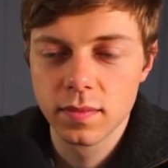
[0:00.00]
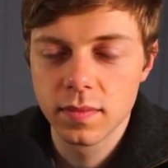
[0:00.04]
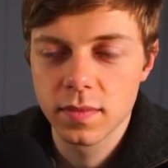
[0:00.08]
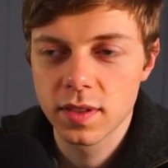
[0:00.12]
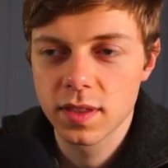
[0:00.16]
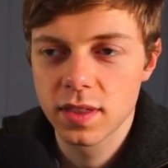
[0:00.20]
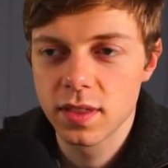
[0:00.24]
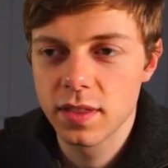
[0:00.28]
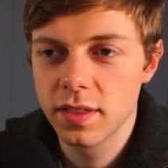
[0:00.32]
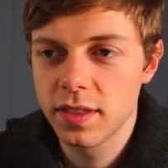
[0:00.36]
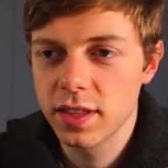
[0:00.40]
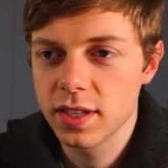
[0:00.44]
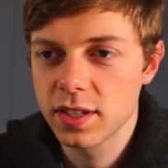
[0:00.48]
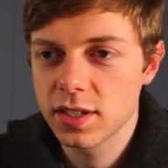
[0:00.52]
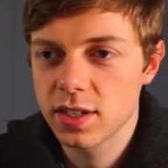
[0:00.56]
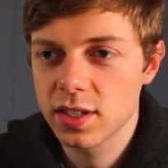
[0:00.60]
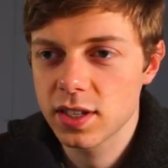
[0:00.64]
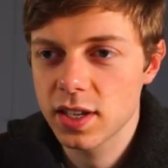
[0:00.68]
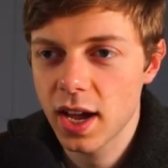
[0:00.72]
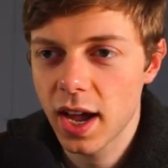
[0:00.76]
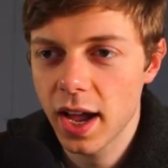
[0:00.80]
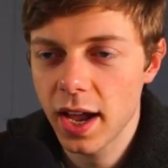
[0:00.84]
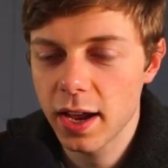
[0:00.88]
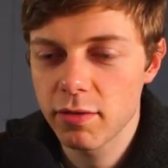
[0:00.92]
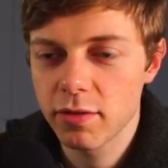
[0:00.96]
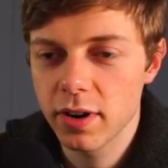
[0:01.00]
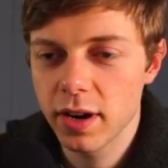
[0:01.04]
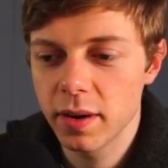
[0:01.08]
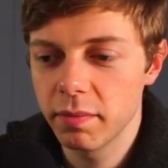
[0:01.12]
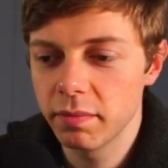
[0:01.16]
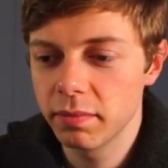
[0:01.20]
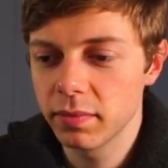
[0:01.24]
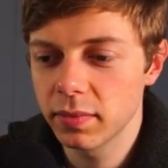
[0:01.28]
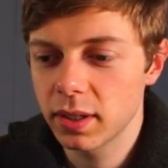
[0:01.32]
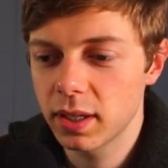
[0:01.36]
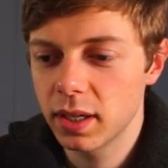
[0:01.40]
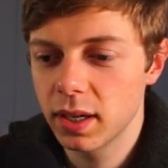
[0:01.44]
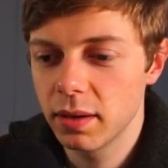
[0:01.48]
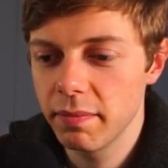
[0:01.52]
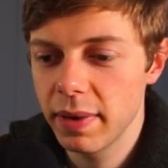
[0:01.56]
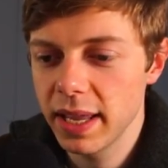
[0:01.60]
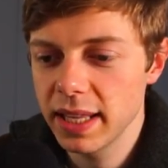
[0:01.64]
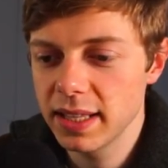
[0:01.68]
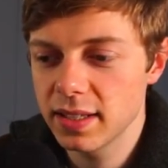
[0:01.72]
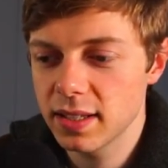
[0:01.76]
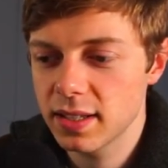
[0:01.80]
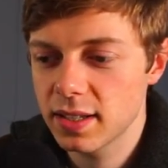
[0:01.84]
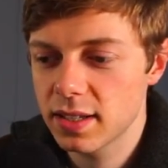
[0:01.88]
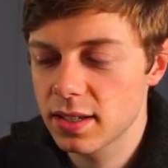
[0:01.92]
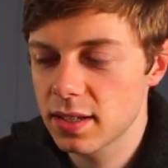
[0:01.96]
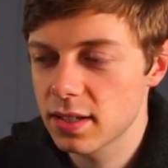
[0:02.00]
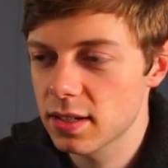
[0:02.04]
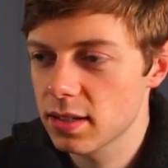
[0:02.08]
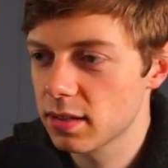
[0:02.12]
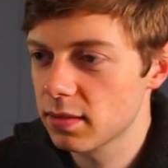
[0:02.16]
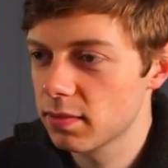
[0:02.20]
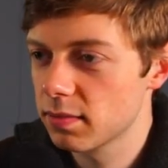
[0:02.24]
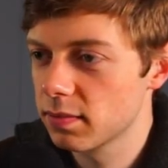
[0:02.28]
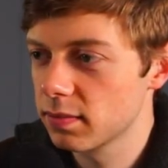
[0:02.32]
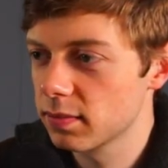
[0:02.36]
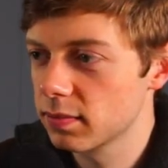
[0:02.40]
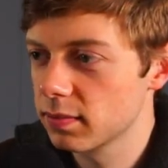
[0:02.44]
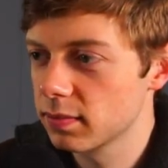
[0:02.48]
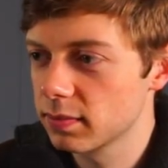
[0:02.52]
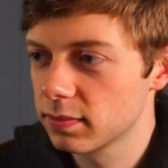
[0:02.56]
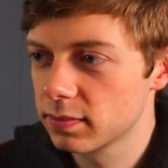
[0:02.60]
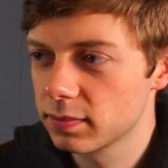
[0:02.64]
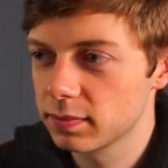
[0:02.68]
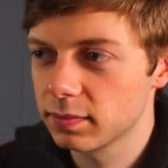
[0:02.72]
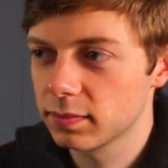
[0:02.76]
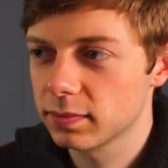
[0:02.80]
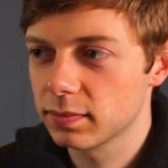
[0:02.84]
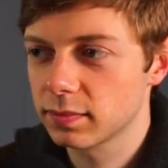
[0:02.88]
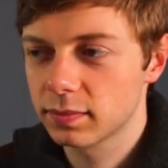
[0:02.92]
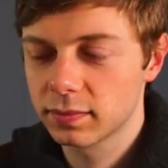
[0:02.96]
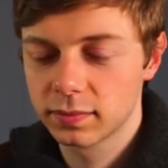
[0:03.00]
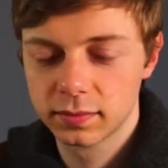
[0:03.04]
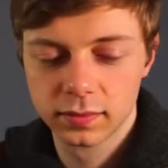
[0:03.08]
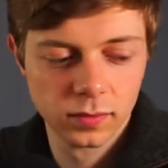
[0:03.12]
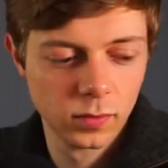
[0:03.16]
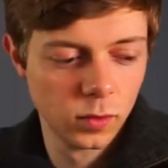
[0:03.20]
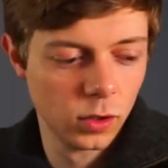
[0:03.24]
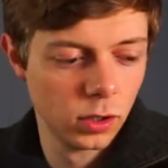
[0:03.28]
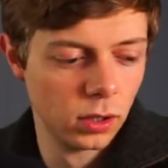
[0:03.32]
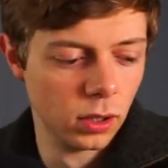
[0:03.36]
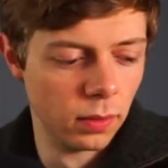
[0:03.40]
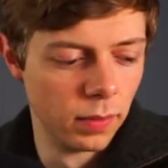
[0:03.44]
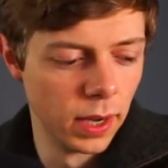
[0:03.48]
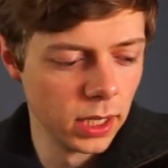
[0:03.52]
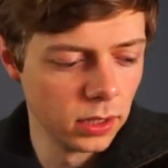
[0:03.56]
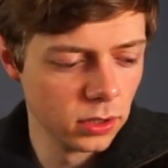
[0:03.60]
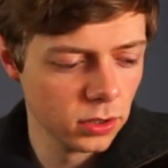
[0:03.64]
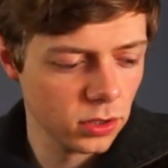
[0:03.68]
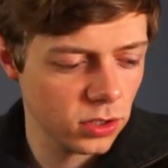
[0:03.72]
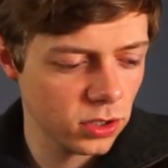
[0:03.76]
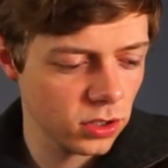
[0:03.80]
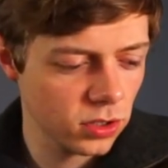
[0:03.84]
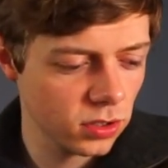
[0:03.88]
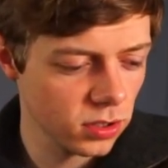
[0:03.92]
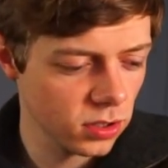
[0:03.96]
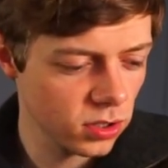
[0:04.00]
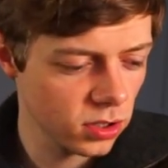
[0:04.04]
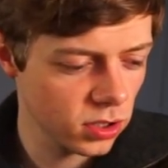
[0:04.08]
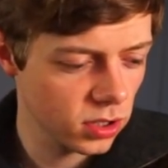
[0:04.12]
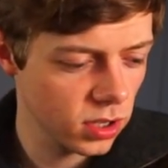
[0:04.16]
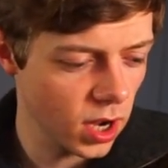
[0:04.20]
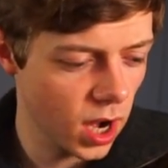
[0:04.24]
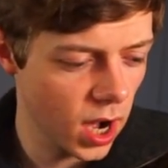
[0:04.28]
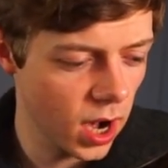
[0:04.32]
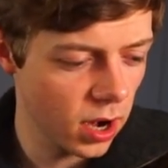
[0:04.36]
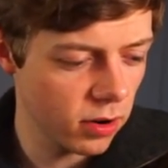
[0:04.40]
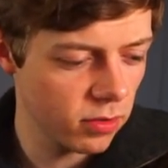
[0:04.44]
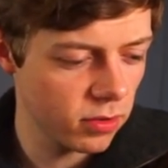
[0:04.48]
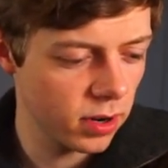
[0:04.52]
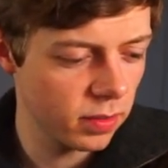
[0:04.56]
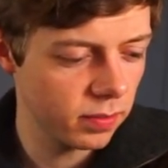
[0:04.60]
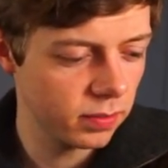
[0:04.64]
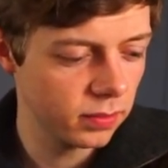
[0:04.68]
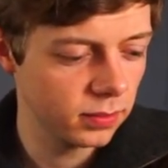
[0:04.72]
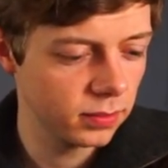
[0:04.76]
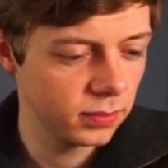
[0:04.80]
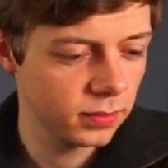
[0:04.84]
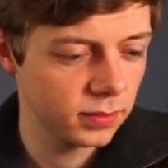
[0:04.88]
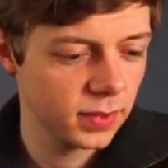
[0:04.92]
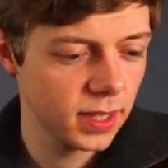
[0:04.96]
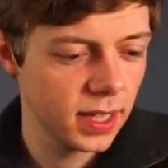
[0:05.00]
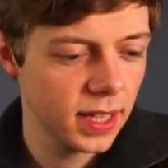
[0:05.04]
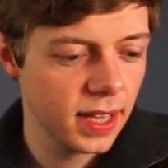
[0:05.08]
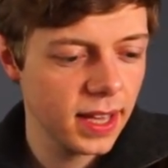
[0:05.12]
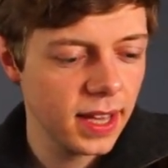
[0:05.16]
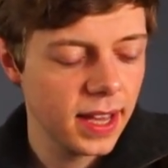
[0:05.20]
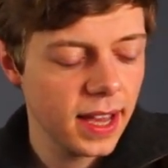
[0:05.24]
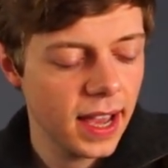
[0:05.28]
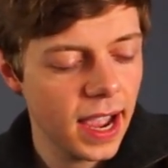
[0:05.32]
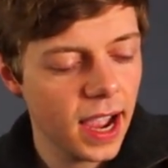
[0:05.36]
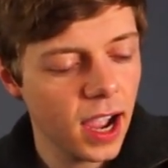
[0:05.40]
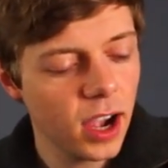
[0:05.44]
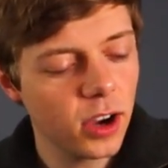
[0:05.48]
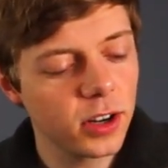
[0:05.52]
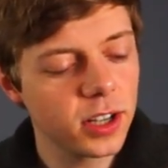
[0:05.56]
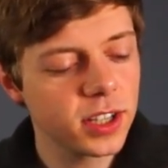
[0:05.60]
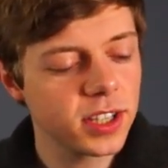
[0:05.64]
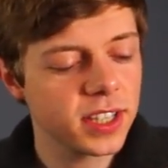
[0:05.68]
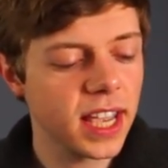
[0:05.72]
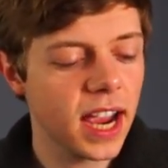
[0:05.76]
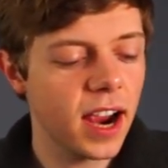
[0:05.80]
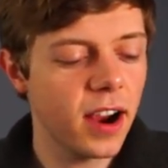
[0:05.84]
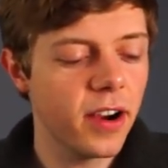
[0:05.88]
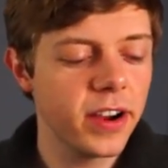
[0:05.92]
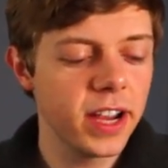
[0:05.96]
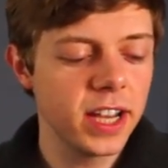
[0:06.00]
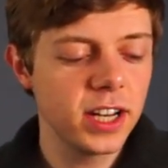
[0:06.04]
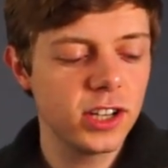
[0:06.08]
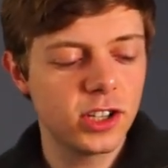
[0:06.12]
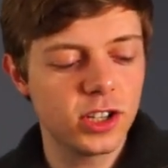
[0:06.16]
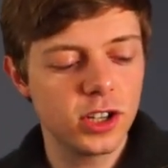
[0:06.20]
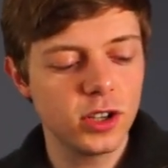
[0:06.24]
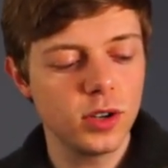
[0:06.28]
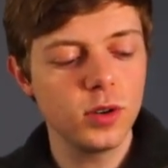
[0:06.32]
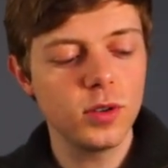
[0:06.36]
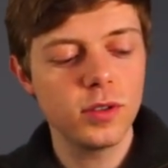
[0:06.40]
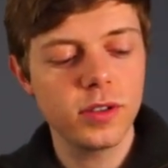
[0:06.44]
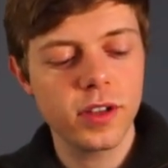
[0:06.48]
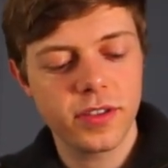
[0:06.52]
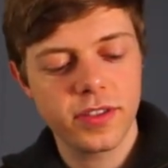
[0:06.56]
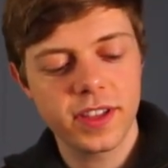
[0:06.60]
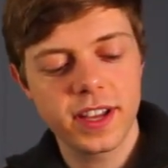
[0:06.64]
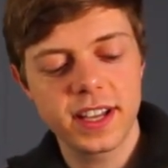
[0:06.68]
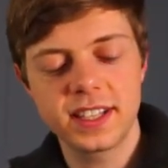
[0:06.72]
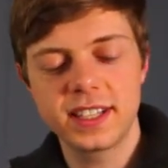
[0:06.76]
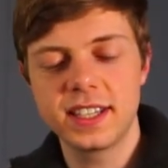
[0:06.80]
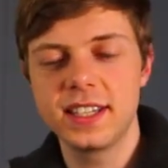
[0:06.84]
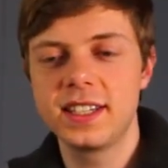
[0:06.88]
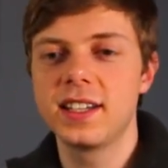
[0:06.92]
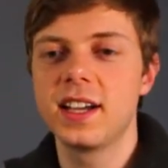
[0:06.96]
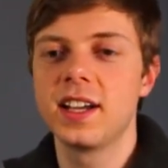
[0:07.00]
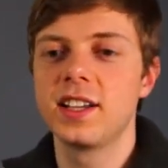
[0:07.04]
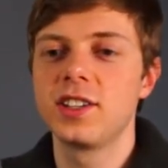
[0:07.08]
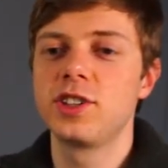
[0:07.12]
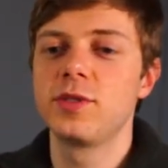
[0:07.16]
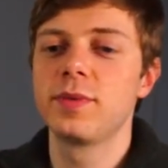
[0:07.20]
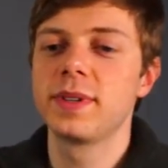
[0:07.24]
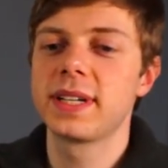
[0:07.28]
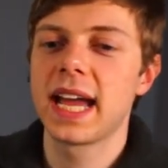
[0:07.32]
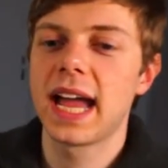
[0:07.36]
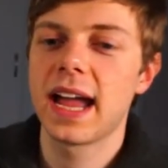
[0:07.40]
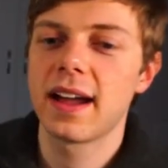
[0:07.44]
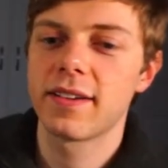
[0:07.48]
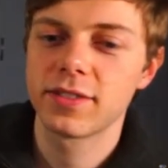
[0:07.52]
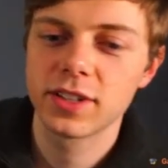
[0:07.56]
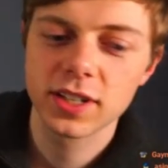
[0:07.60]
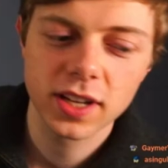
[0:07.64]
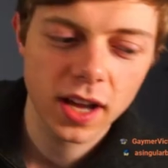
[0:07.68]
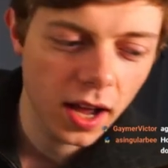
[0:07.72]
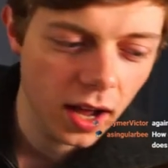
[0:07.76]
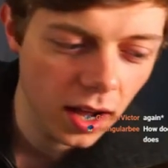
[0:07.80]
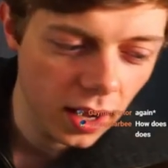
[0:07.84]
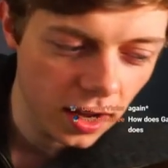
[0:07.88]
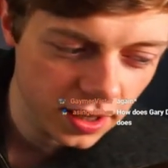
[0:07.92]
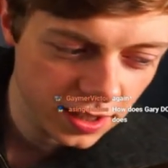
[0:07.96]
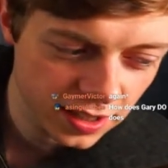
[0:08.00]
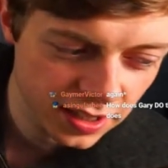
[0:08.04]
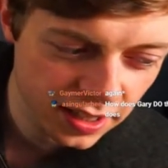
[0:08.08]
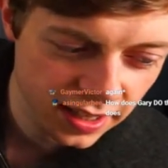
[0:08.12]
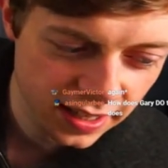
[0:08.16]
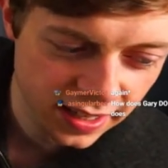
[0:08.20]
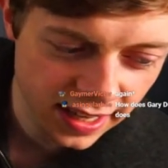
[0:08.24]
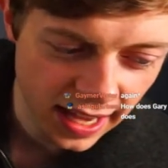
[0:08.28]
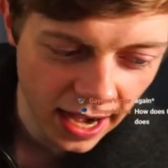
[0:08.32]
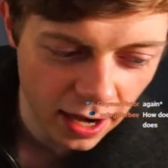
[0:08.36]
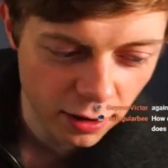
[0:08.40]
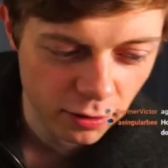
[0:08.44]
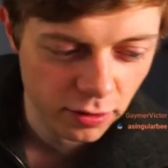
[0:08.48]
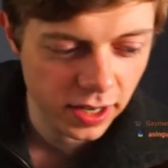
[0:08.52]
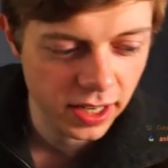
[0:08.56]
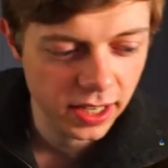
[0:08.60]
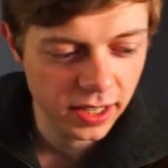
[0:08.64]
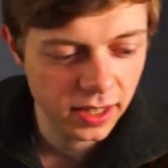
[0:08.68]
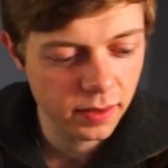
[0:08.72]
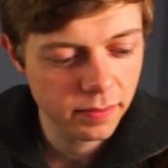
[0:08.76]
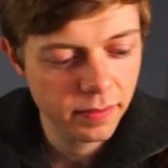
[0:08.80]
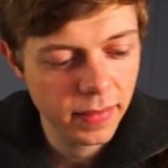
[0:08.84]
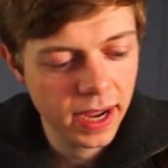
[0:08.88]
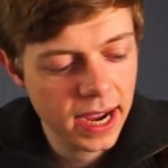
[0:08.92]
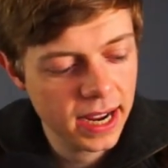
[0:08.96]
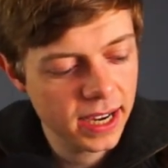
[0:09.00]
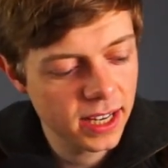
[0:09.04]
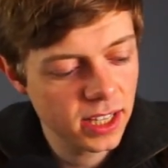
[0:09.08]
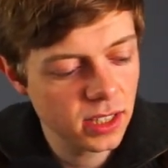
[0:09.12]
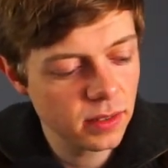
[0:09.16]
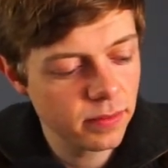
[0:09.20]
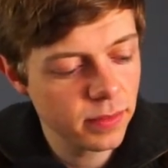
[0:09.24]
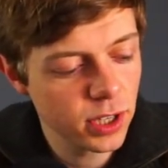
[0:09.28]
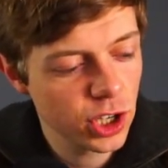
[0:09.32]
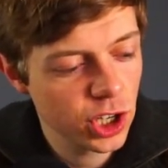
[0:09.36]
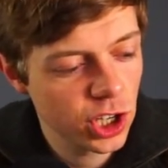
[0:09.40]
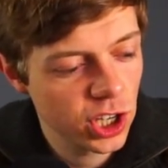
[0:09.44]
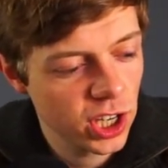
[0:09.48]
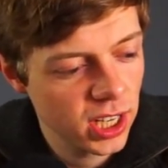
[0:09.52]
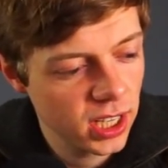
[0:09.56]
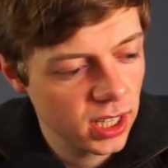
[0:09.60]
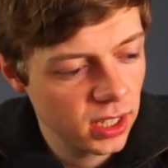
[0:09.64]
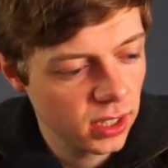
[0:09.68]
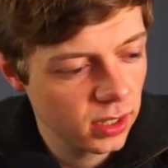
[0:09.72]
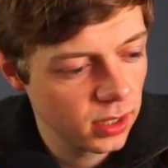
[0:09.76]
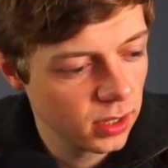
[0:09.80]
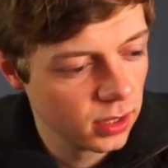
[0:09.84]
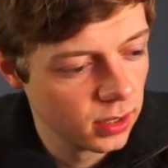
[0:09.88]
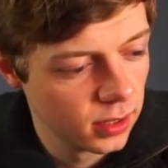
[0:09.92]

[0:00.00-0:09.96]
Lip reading: The Skyrim. Commence. Commence the Skyrim. How does Gary do the things he does? You would have to ask Gary. The man is a machine.